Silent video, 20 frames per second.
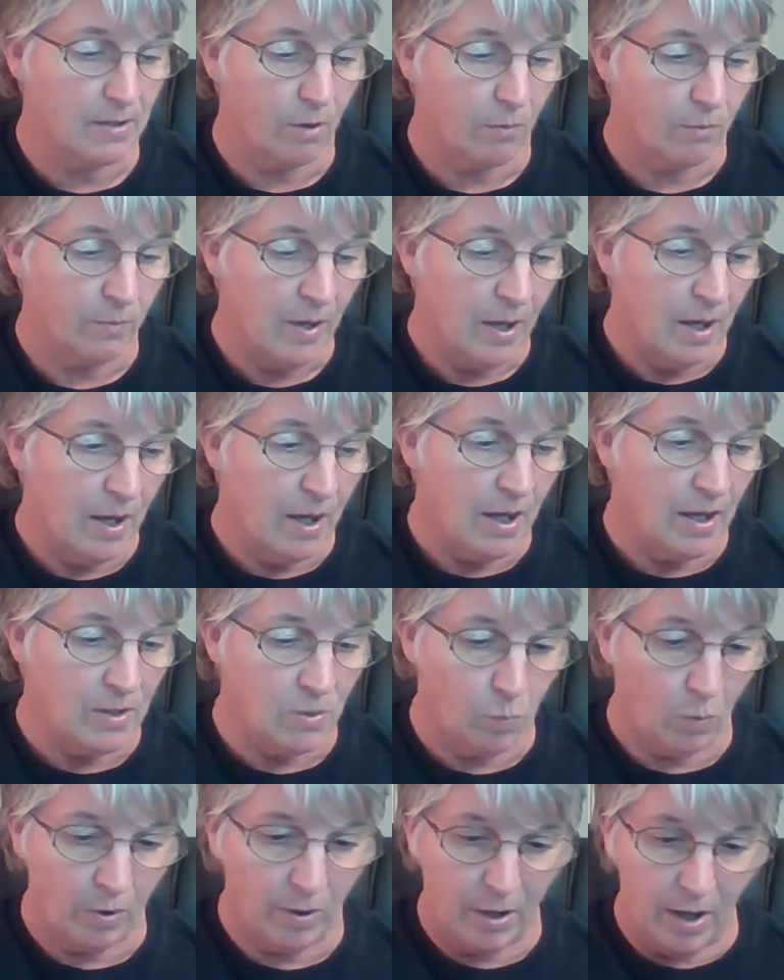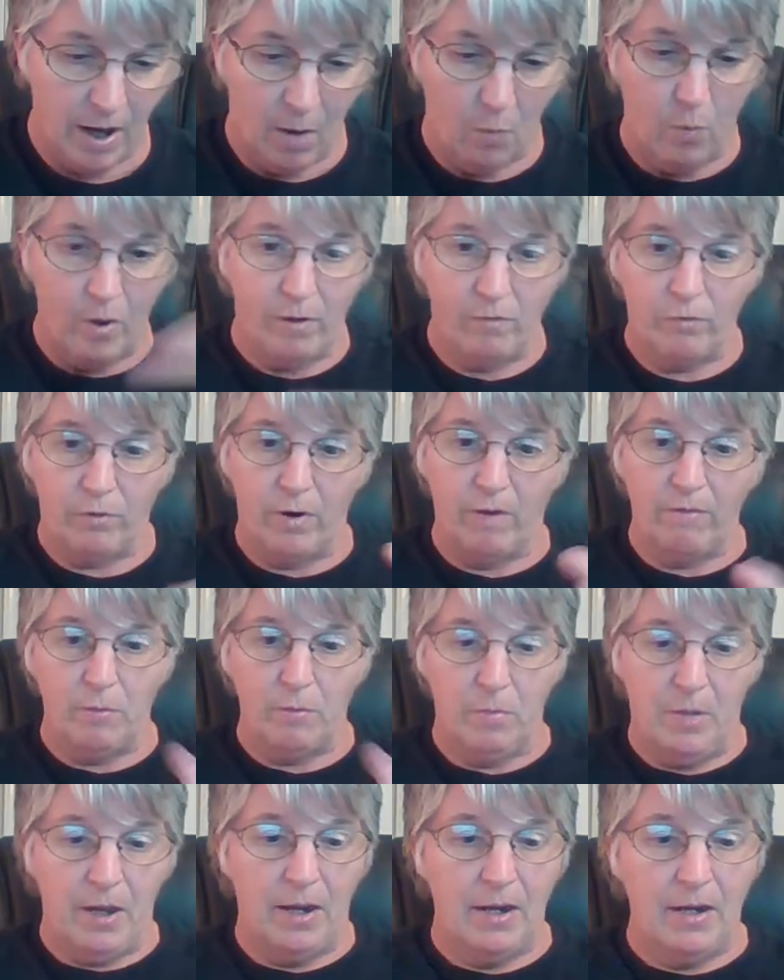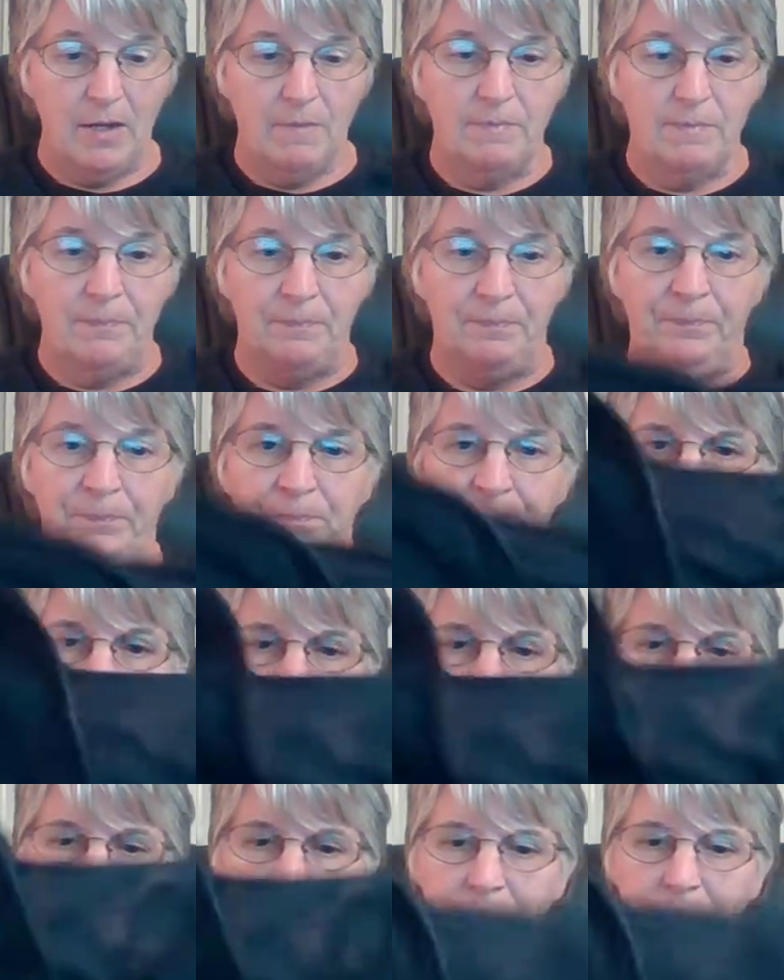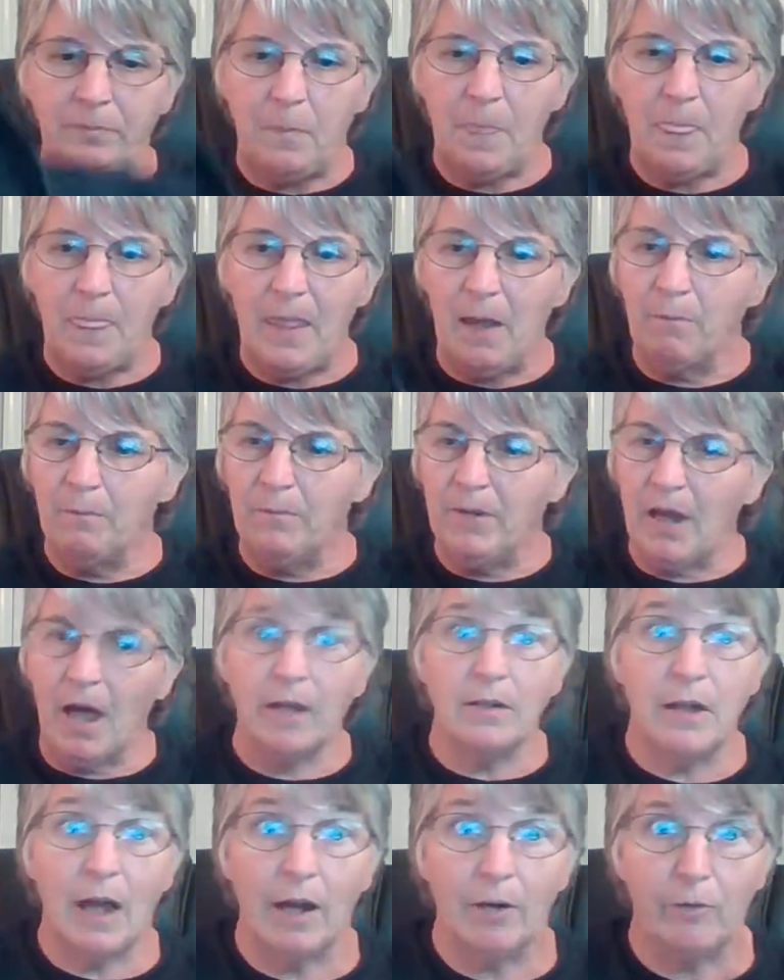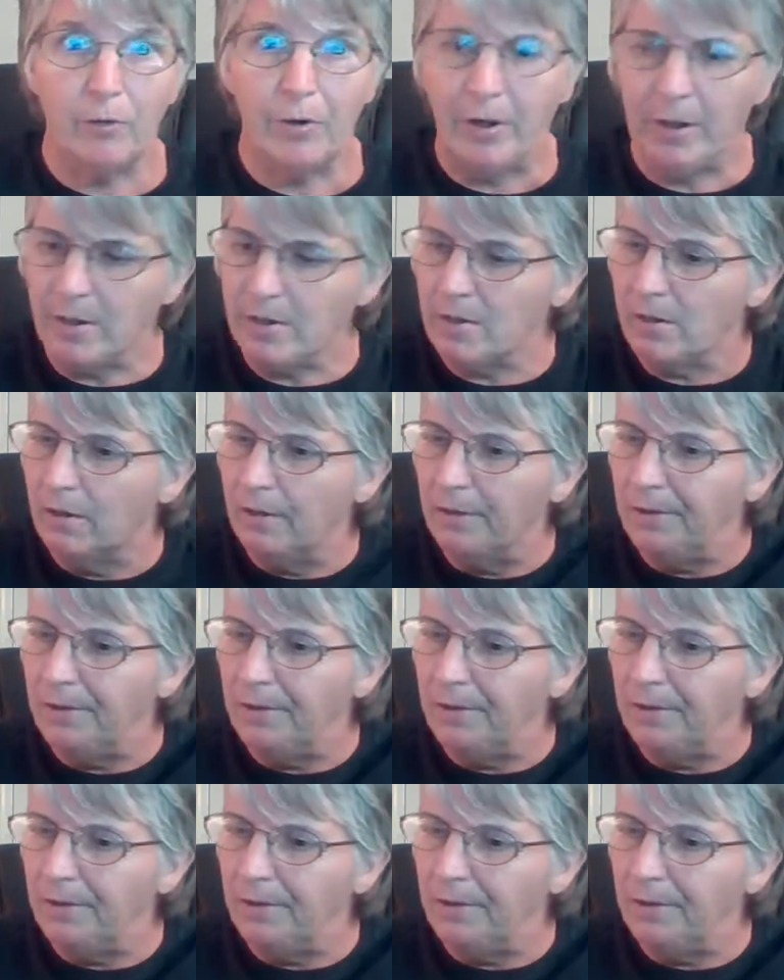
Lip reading: So it's working out well for everybody. But I digress.